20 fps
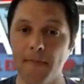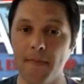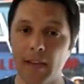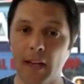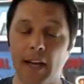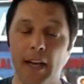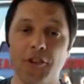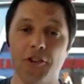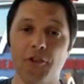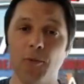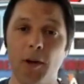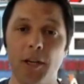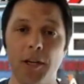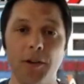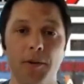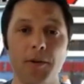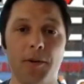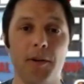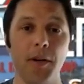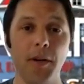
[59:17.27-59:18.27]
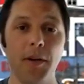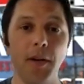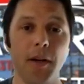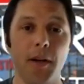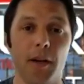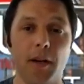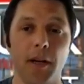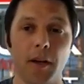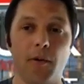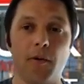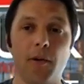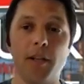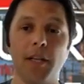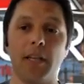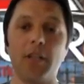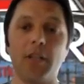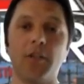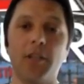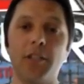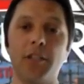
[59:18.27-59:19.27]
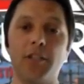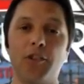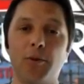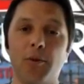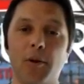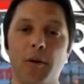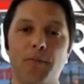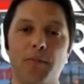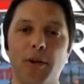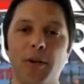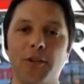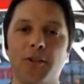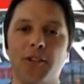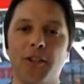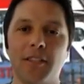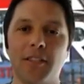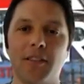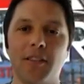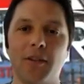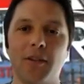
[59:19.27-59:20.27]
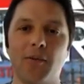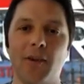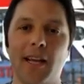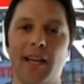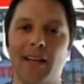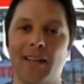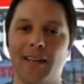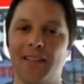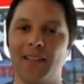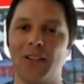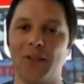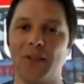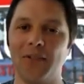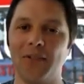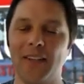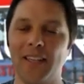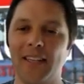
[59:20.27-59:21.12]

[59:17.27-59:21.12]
I just want to really encourage you to approach this in a way of,